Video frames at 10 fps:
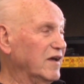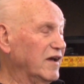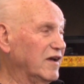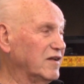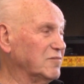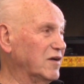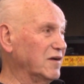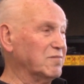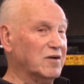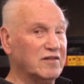and my
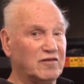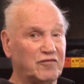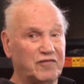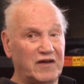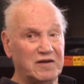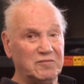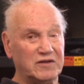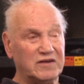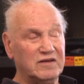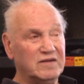mother's
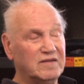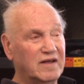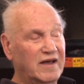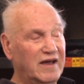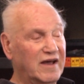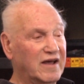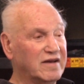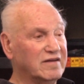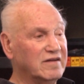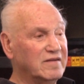family had